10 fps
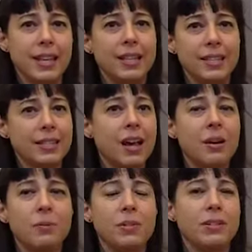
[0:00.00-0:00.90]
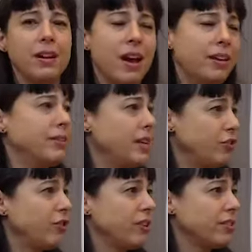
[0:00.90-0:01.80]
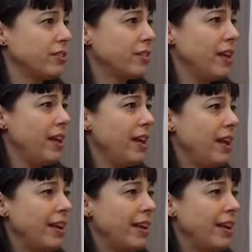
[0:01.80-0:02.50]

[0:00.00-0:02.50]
that this guy was not dangerous. Mm-hmm.